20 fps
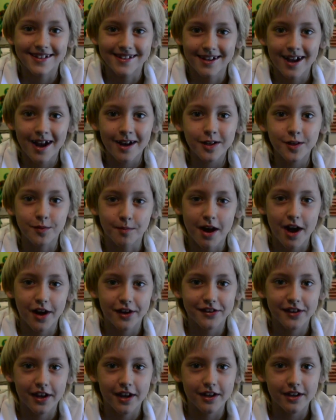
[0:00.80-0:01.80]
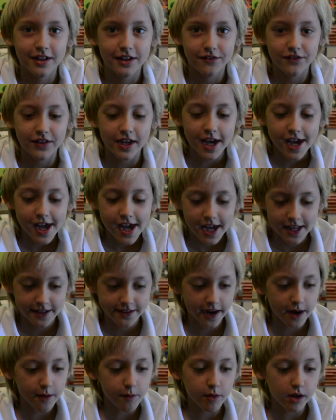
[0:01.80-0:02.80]
Alex from Alex Lego TV, and
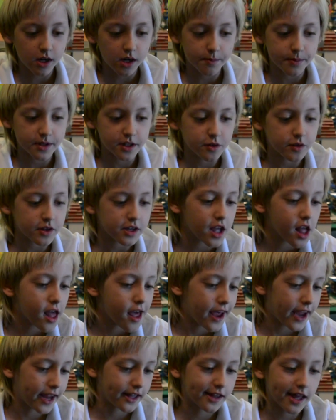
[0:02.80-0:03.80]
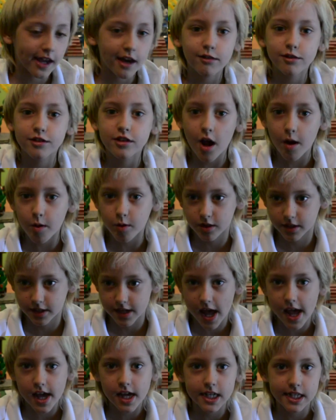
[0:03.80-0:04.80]
today we're going to be doing a LEGO Star Wars set.